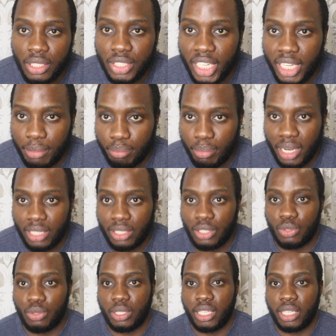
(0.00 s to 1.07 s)
taking part
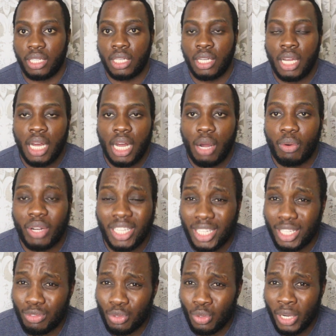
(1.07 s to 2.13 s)
today. I want to
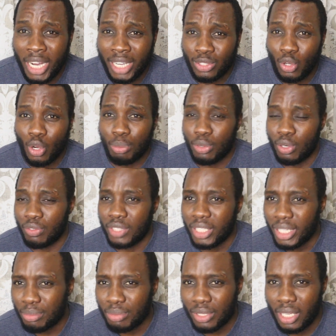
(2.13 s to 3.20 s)
give you guys a couple of
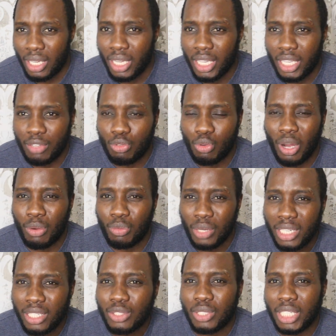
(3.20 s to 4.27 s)
tips. If you are
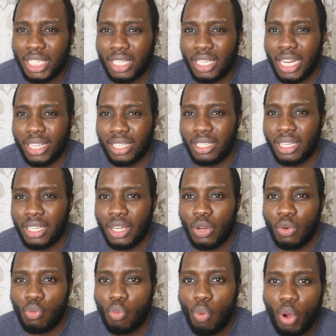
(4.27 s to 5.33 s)
really thinking like
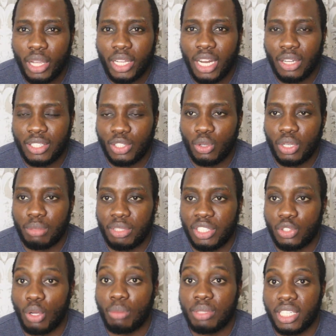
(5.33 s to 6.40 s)
working out is going to be
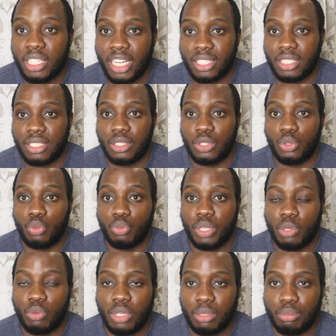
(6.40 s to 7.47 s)
something that you
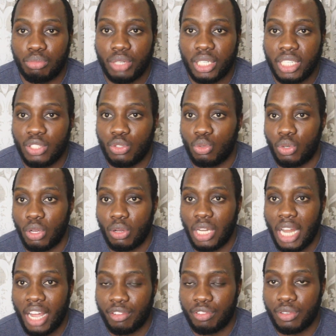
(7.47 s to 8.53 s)
really want to bring into your
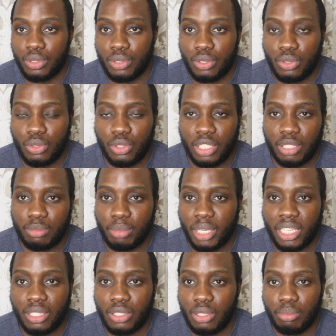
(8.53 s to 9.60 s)
life, you know,
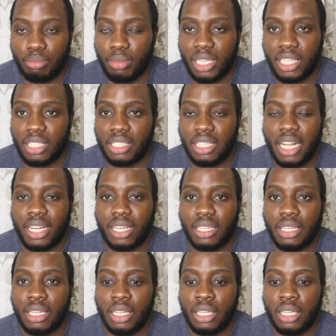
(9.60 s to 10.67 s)
make it like